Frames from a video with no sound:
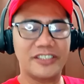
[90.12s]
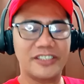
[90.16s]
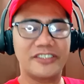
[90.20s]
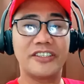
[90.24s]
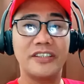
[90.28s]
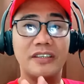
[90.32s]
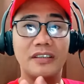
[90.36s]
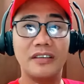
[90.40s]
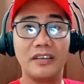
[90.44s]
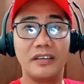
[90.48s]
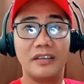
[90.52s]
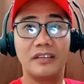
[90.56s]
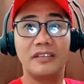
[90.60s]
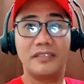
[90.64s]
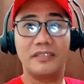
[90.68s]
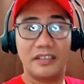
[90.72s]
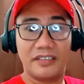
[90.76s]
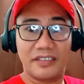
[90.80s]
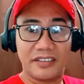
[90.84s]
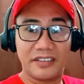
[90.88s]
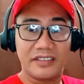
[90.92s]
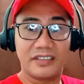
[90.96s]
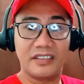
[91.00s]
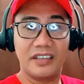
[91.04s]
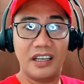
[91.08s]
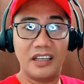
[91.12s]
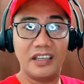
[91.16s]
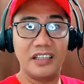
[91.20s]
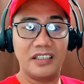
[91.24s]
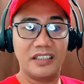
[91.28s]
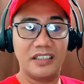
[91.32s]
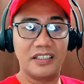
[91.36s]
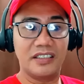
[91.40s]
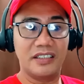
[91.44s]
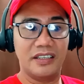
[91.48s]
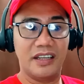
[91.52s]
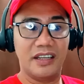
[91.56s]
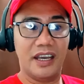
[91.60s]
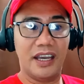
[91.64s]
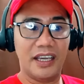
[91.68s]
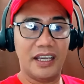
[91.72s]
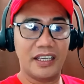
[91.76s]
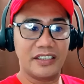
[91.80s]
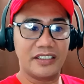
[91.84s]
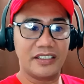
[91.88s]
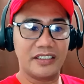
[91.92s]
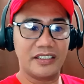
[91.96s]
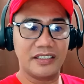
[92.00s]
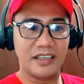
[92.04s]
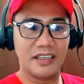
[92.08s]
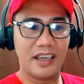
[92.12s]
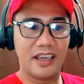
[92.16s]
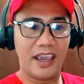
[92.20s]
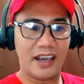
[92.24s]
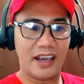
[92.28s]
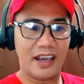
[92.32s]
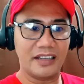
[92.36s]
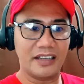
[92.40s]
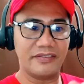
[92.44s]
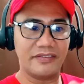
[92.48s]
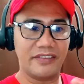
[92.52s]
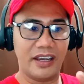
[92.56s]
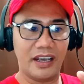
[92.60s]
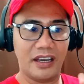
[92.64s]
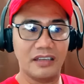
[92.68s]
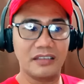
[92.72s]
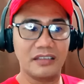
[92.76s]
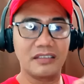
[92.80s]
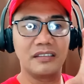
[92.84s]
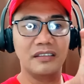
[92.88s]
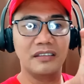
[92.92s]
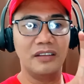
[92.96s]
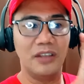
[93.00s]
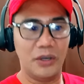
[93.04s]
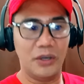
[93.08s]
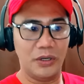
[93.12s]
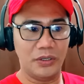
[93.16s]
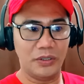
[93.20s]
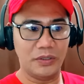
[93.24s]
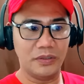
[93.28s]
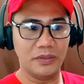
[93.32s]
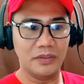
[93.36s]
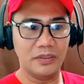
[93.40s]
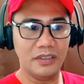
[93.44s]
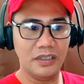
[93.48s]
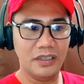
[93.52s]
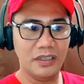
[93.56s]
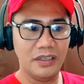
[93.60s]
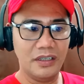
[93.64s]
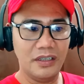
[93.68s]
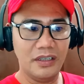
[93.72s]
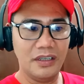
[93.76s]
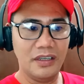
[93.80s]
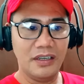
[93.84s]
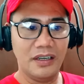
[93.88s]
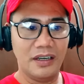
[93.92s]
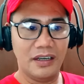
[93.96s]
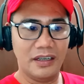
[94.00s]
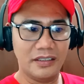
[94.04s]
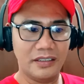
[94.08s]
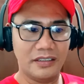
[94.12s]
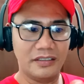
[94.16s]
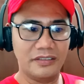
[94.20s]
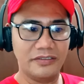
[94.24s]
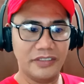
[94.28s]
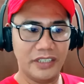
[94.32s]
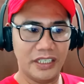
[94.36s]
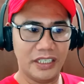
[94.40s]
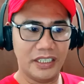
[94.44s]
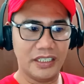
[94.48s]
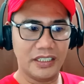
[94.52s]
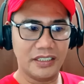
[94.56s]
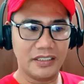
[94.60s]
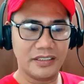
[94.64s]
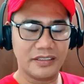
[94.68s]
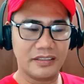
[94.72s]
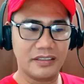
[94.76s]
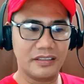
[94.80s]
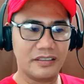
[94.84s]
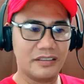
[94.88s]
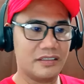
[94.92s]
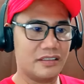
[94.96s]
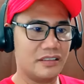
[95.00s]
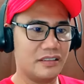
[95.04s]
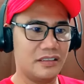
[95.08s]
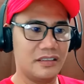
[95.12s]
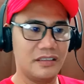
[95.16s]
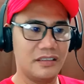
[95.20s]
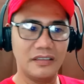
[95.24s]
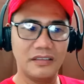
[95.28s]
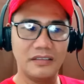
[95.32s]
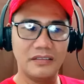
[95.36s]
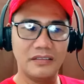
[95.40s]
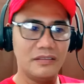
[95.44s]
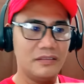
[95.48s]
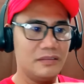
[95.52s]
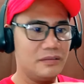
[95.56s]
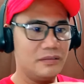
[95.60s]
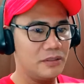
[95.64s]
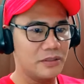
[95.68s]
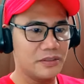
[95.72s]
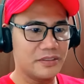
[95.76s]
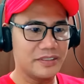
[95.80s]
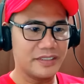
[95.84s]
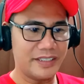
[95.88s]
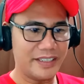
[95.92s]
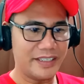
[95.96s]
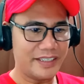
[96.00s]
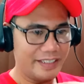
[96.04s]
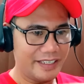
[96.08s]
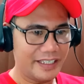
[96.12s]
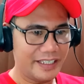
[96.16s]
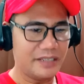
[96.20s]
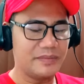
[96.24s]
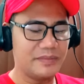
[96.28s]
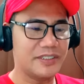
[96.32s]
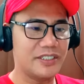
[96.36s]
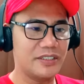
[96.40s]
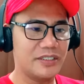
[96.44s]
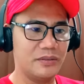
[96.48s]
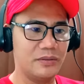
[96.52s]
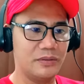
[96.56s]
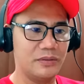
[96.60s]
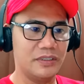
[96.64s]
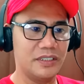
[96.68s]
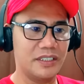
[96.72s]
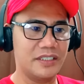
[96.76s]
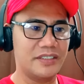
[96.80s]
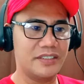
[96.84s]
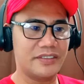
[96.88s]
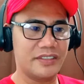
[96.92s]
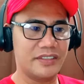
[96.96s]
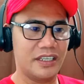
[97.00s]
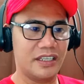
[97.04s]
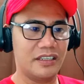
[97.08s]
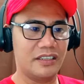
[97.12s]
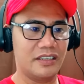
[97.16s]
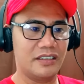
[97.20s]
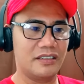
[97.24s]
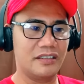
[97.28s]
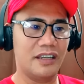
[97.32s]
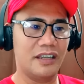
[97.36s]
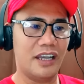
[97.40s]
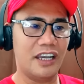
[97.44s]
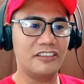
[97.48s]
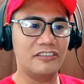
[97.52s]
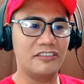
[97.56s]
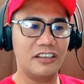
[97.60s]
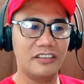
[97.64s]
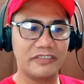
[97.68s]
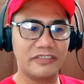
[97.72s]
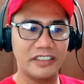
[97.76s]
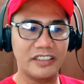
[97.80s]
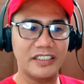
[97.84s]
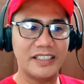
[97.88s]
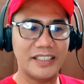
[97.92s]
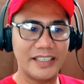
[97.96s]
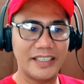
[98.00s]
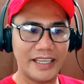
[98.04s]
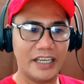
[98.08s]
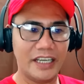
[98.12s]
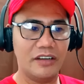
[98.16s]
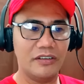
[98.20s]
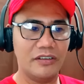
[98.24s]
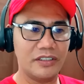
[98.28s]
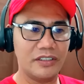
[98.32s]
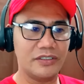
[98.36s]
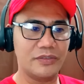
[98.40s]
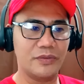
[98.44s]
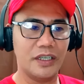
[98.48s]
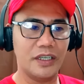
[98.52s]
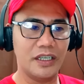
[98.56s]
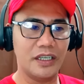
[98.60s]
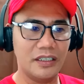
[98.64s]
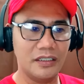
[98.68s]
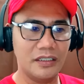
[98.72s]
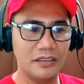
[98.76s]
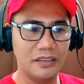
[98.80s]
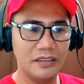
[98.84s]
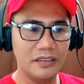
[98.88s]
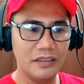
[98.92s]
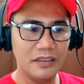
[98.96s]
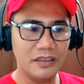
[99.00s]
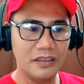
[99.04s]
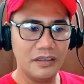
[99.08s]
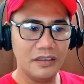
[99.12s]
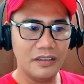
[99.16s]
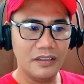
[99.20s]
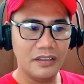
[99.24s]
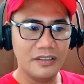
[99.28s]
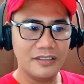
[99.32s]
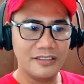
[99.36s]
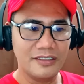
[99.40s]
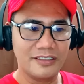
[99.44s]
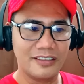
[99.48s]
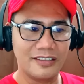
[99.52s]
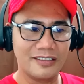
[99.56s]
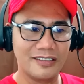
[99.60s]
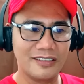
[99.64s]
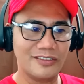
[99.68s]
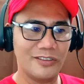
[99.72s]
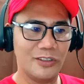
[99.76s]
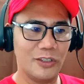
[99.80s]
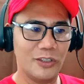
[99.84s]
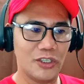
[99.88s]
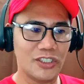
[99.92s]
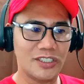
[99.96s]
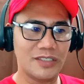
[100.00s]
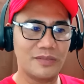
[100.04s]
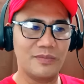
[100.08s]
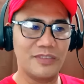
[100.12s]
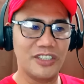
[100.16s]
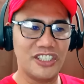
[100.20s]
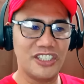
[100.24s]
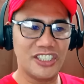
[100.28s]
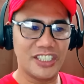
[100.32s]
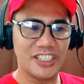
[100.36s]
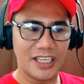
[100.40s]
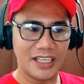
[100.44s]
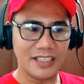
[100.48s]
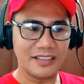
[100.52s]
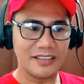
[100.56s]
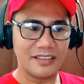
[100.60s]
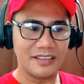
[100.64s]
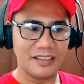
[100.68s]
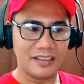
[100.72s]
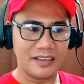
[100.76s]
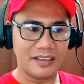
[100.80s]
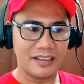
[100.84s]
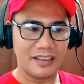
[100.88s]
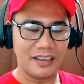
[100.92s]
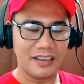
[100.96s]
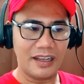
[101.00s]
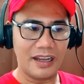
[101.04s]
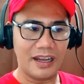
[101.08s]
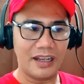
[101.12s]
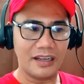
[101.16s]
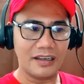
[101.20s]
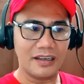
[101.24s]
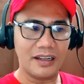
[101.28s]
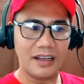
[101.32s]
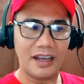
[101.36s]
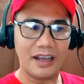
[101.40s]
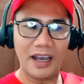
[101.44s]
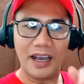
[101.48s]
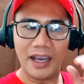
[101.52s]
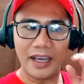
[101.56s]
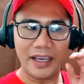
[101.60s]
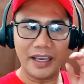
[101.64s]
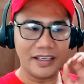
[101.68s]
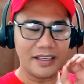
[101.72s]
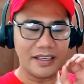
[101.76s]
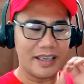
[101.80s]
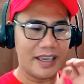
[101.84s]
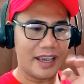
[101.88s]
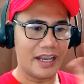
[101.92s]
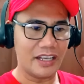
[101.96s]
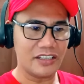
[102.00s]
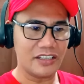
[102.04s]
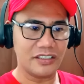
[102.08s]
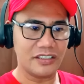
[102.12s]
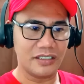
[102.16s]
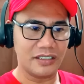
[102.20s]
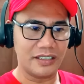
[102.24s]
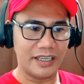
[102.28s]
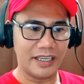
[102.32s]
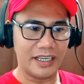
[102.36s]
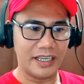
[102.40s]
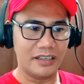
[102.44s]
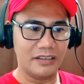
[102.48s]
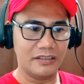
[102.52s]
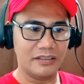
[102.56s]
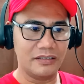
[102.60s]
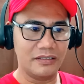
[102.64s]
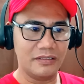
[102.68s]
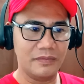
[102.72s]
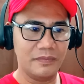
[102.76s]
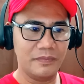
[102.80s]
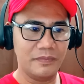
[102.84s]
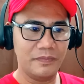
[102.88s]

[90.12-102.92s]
she is stunning tonight. She has that glow on her face. She looks absolutely stunning. I love her gown as well. He just looks majestic in that eye-catching gown.